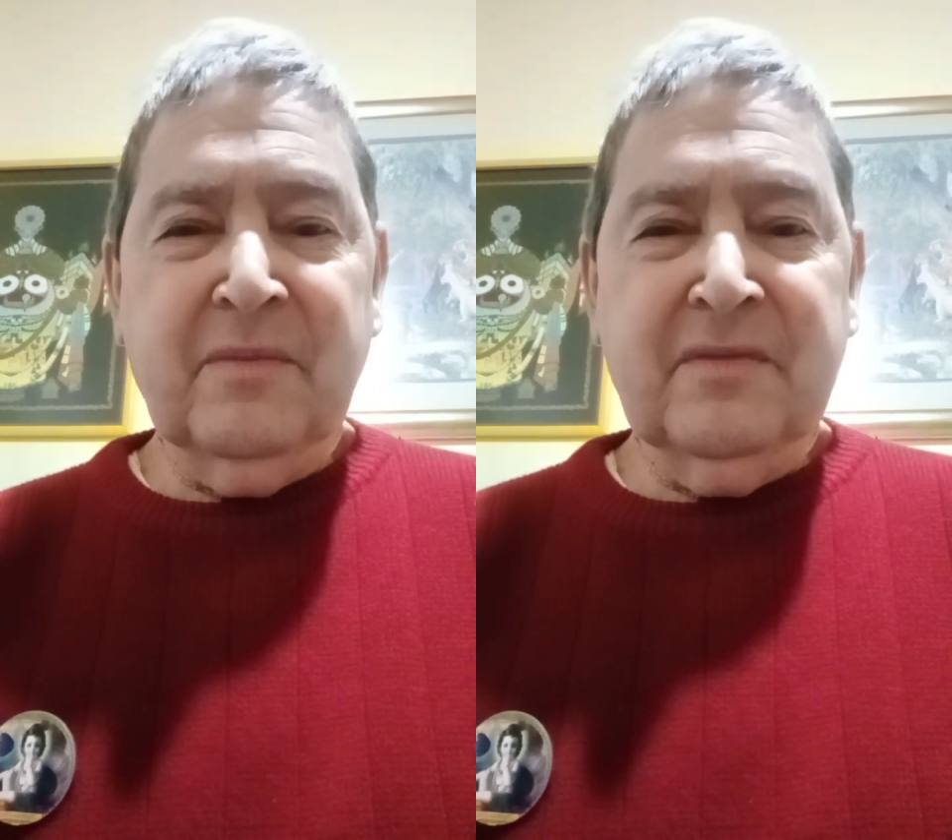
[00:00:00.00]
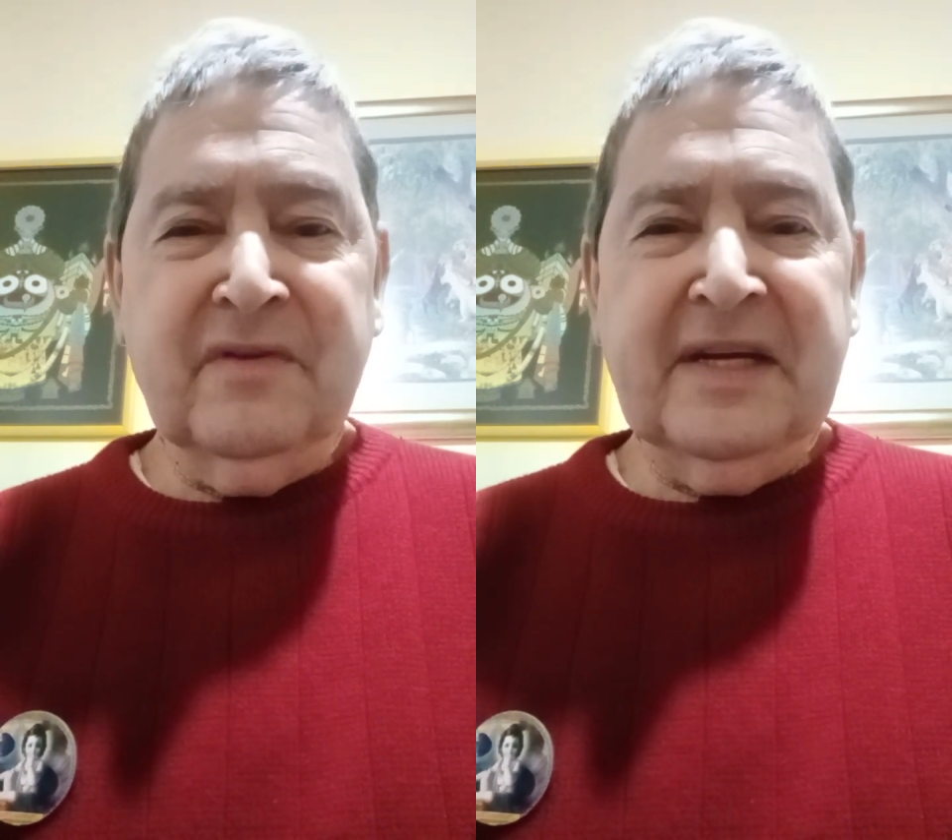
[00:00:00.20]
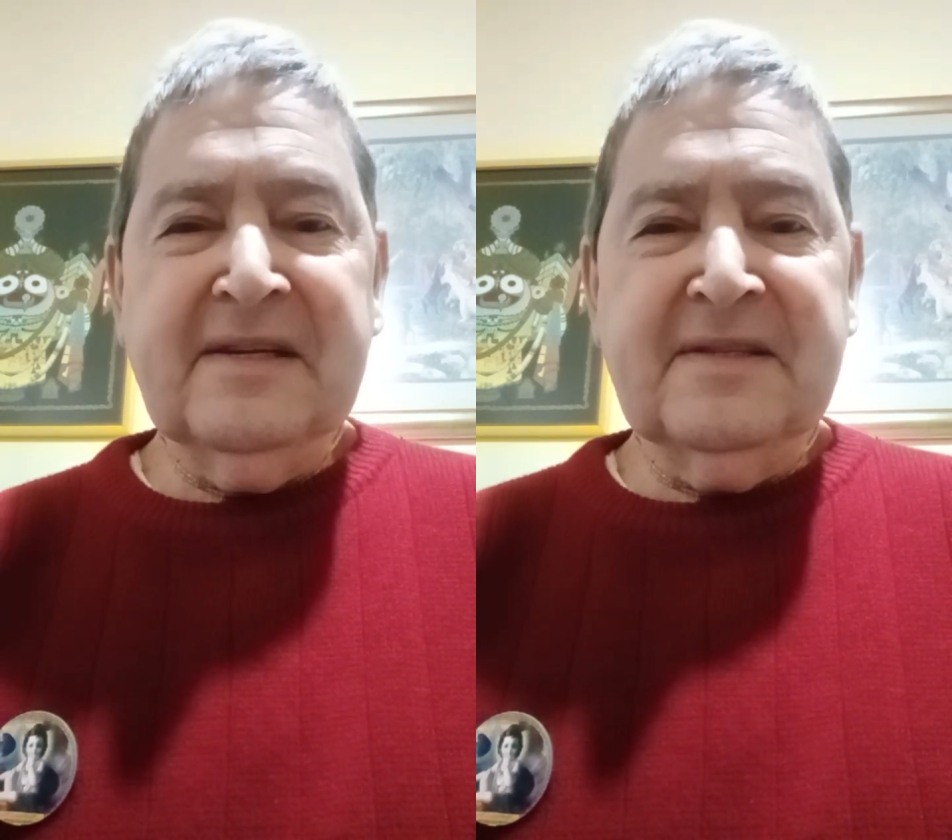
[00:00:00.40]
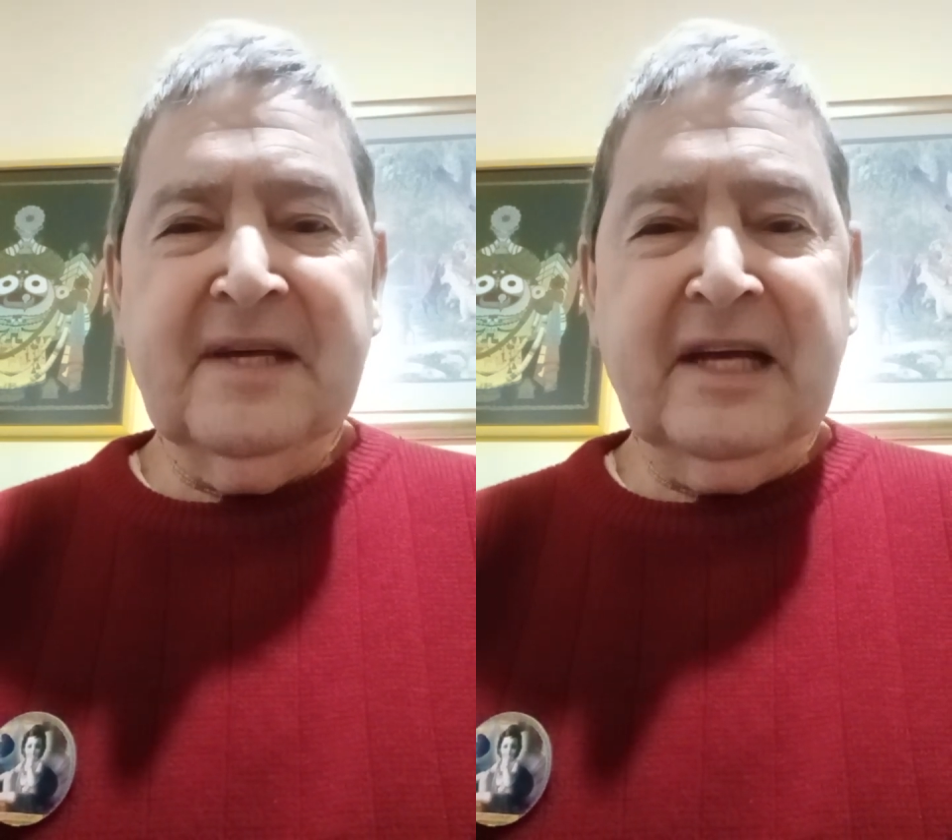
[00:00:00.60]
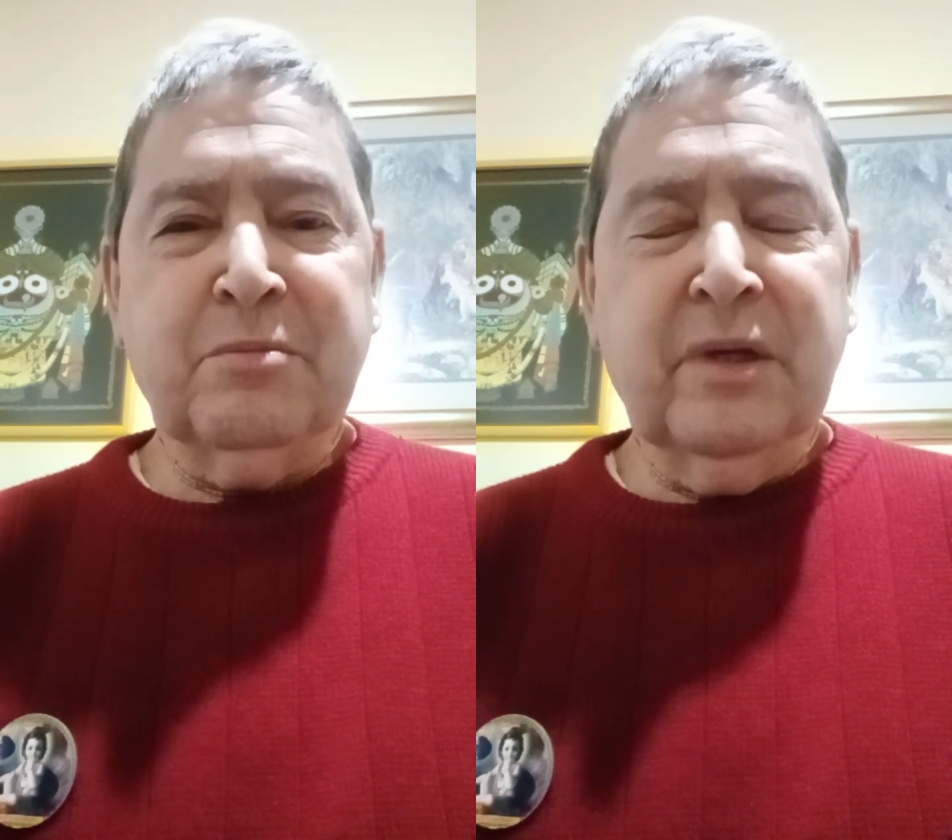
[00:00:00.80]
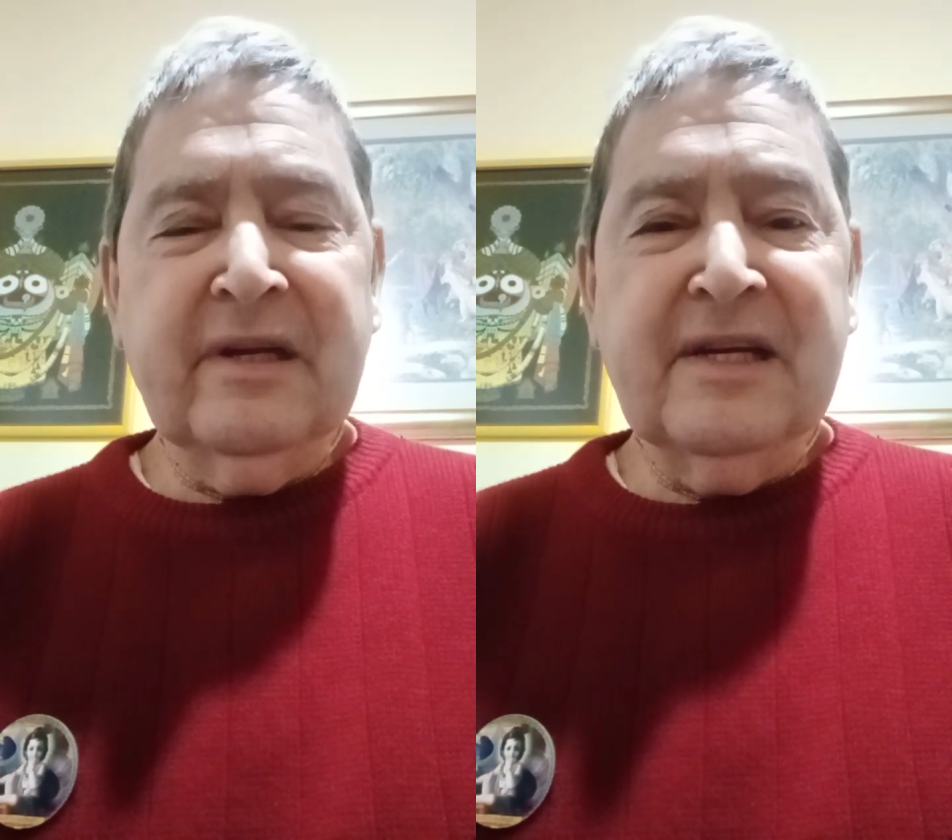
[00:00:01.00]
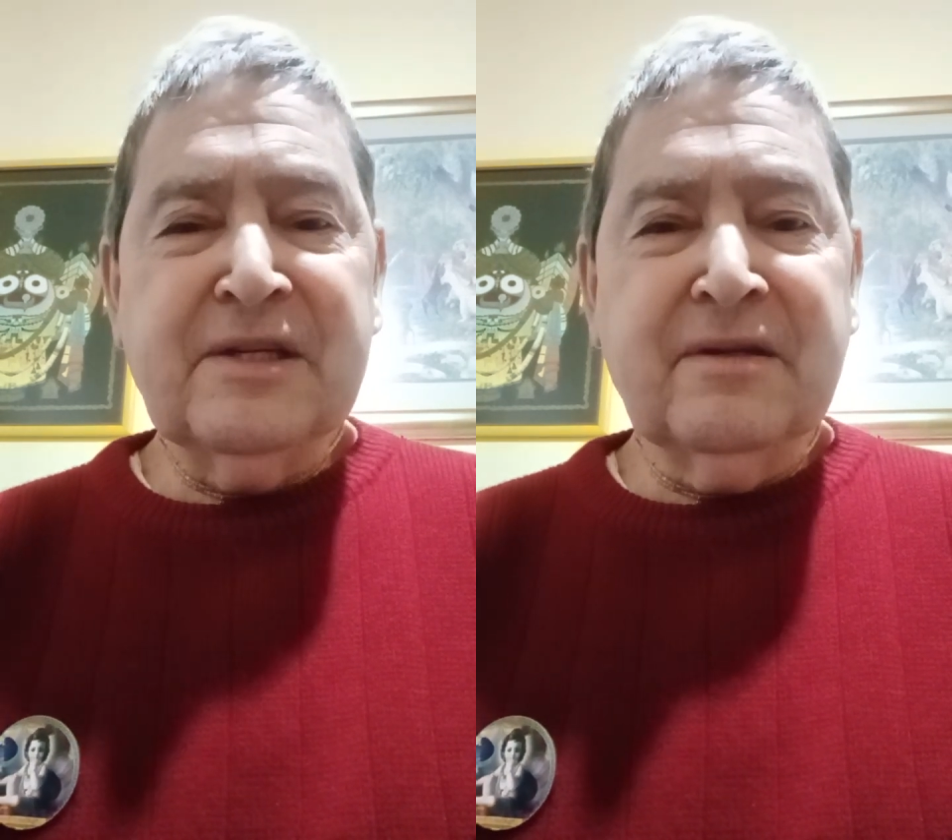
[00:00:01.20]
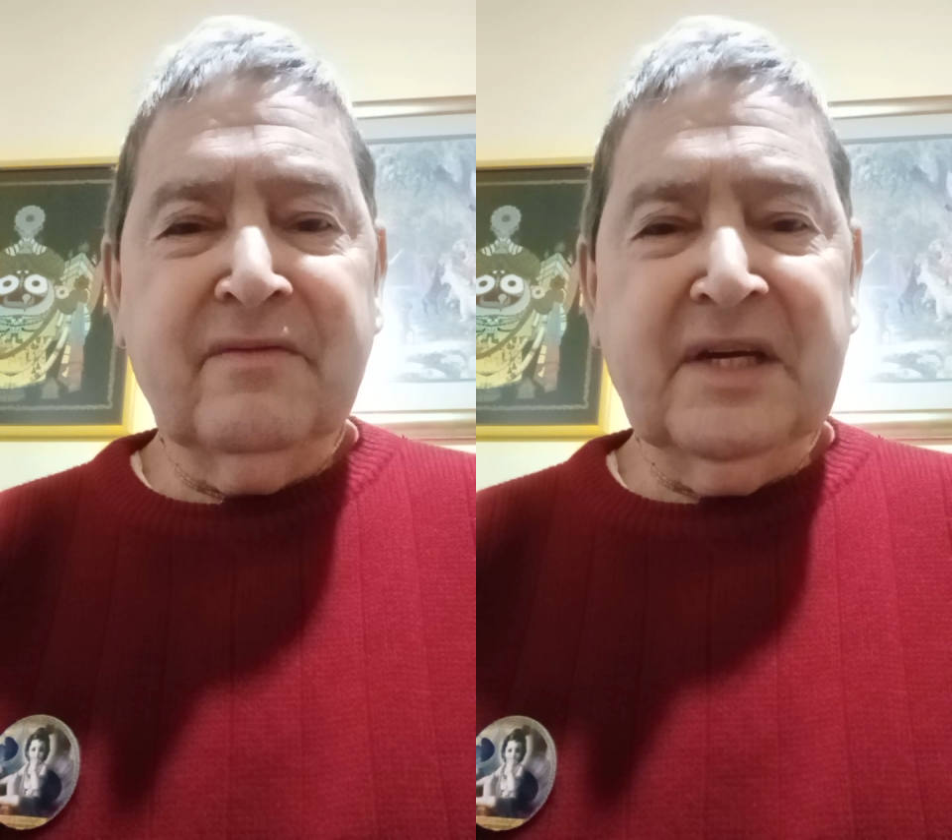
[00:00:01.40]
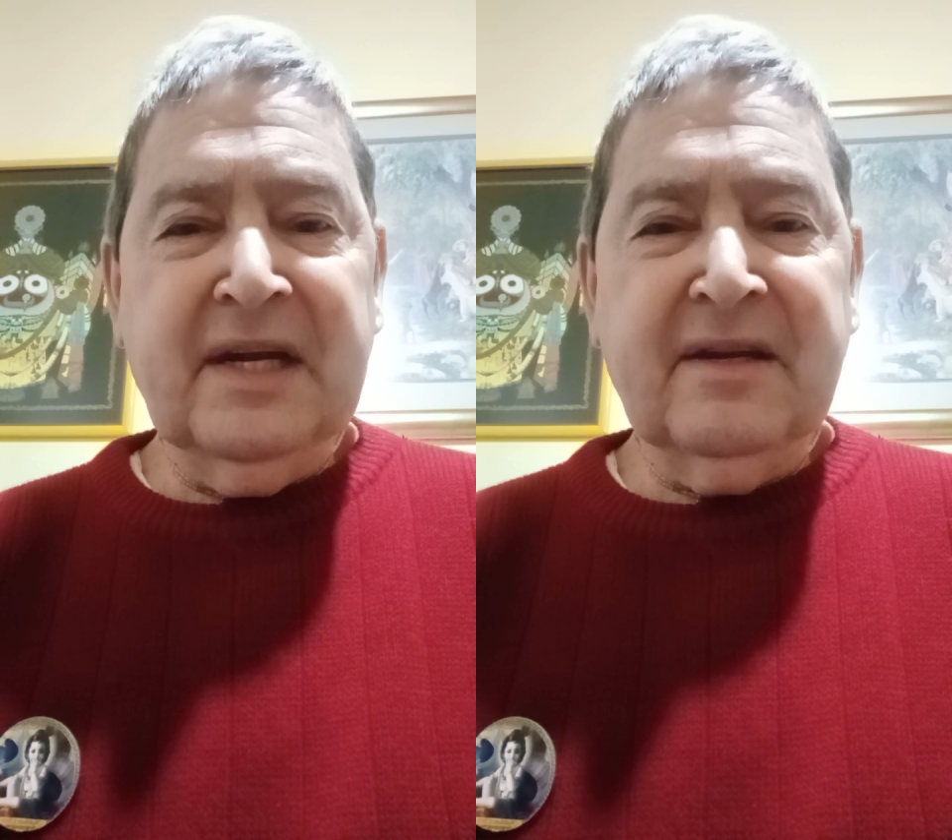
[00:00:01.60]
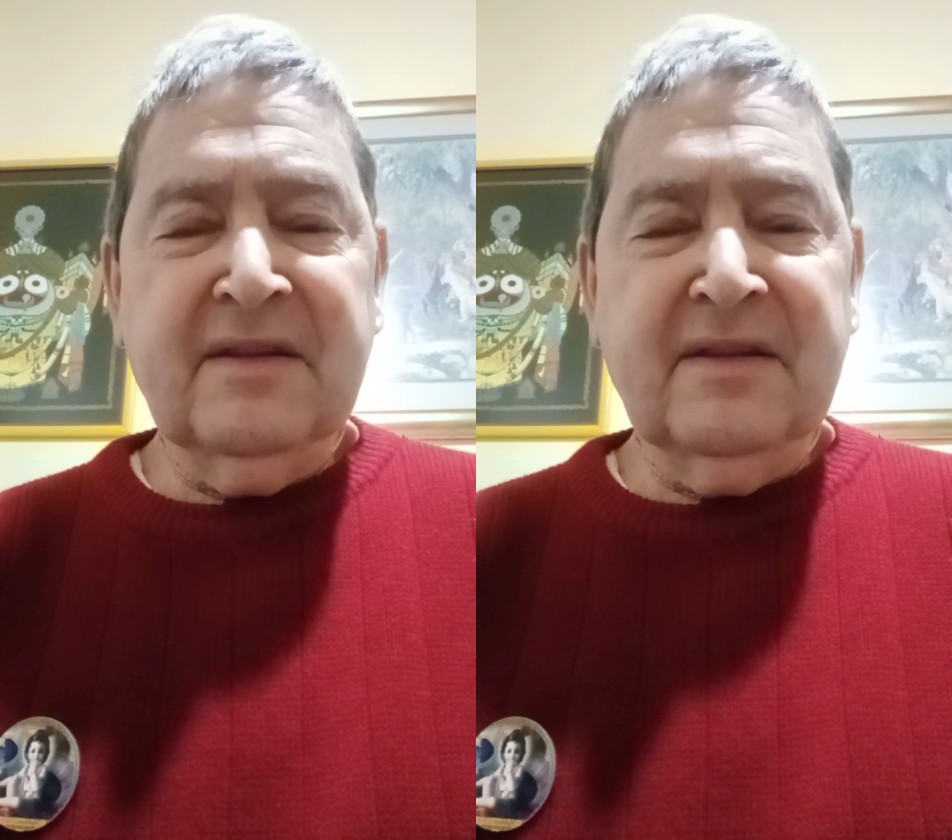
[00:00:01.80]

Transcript: from the Vedas the explanation of that,